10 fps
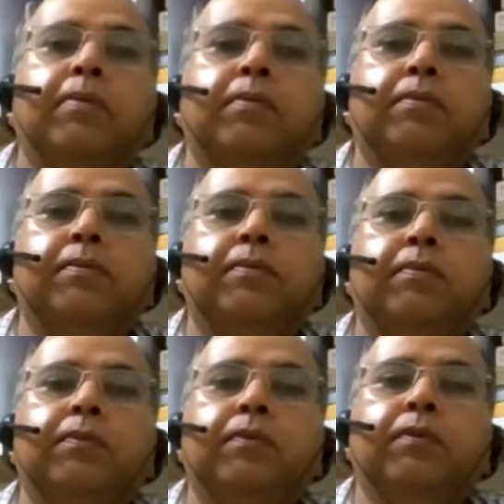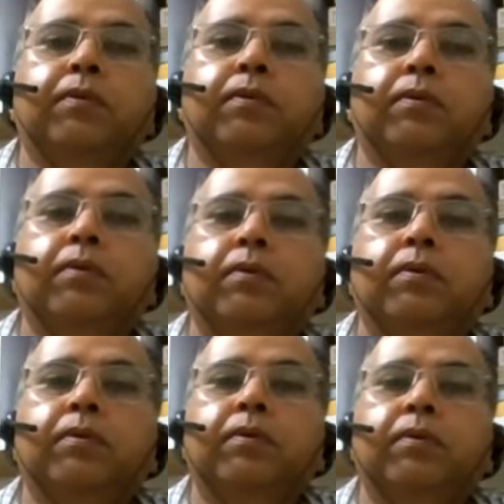
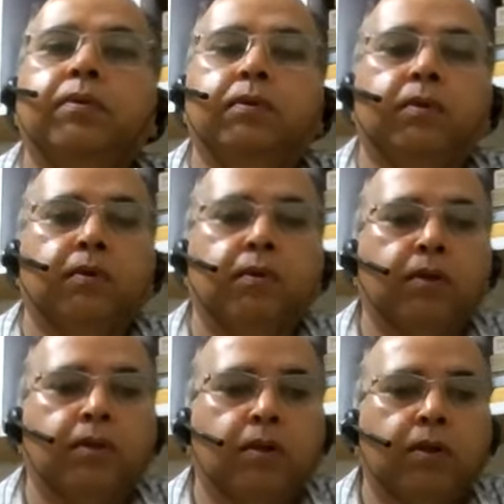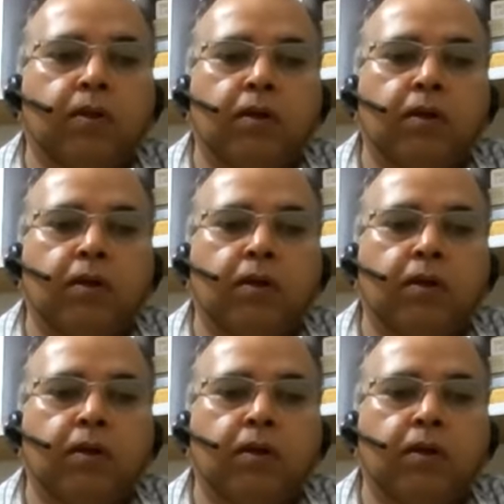No one is speaking in this clip.